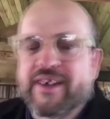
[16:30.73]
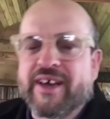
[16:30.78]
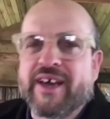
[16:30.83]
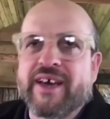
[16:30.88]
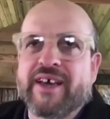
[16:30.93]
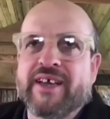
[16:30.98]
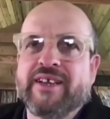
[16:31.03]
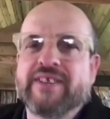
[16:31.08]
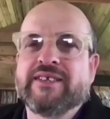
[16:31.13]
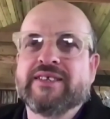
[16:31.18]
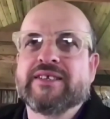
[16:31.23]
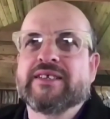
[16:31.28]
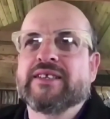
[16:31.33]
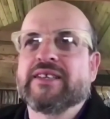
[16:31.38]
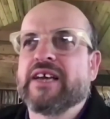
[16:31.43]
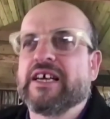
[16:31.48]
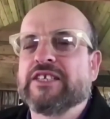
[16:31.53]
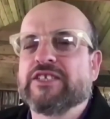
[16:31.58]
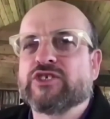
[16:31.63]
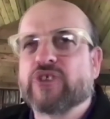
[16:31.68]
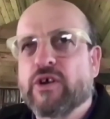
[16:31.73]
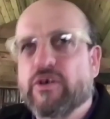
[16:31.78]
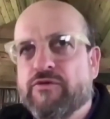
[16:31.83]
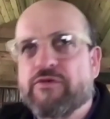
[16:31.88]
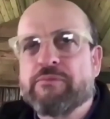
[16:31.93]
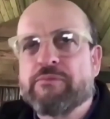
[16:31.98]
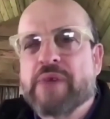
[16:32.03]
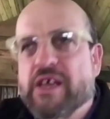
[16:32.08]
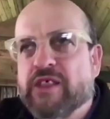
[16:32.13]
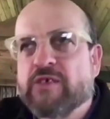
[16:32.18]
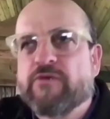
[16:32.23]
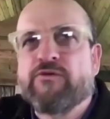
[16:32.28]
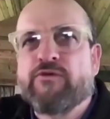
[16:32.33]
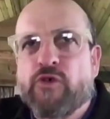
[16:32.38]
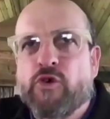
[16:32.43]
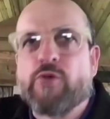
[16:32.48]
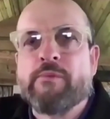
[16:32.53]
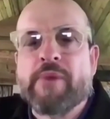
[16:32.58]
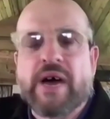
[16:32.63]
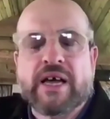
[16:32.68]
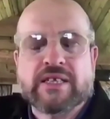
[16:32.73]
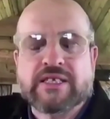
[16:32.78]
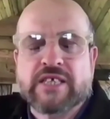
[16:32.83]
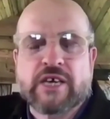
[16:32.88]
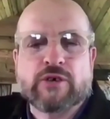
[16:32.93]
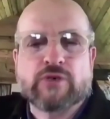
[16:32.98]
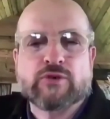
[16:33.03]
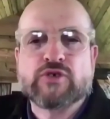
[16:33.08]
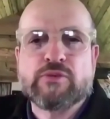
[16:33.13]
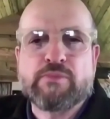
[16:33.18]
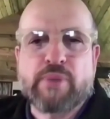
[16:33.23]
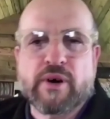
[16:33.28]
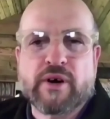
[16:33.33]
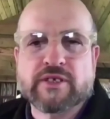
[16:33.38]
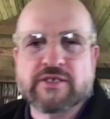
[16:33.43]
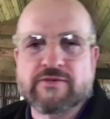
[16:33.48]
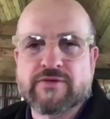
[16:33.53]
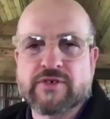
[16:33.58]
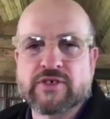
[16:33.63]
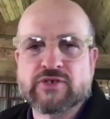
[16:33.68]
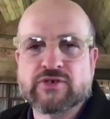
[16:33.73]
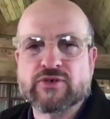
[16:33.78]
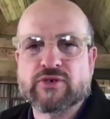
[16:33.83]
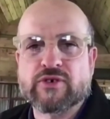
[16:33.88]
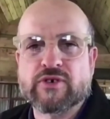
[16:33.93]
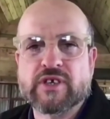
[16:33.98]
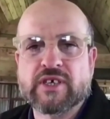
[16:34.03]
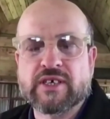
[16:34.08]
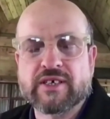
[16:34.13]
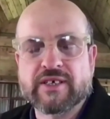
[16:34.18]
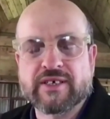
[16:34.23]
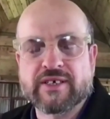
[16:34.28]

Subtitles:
And so for me, the format tells you part of the story.